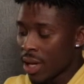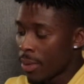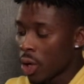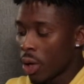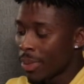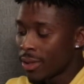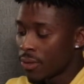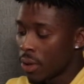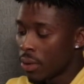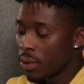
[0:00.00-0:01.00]
time I unlock man's
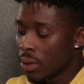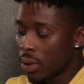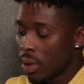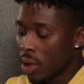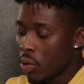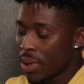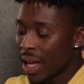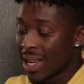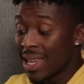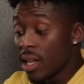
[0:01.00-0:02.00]
phone, it will be
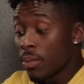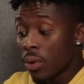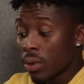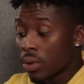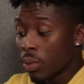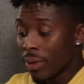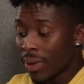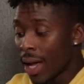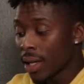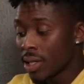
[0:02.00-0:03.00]
like a keyboard with
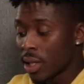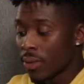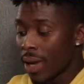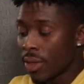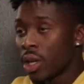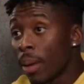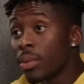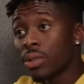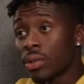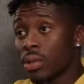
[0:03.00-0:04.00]
like, instead of like the
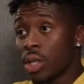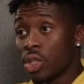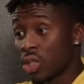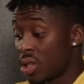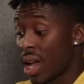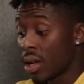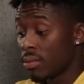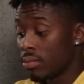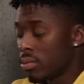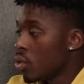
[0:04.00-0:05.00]
numbers, just like
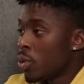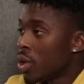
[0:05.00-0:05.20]
normal